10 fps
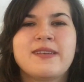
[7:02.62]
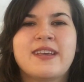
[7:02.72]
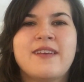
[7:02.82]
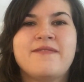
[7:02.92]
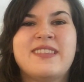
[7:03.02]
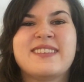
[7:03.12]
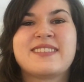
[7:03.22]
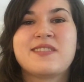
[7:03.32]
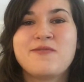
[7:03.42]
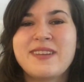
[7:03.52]
would give
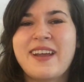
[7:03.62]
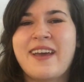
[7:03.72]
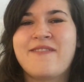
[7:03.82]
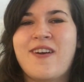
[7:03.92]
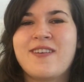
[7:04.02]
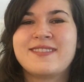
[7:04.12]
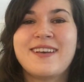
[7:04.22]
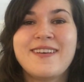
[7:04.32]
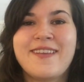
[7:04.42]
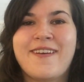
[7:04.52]
this 3.5 hearts
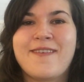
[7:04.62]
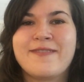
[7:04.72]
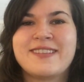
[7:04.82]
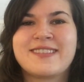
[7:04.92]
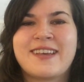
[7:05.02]
on the heart rate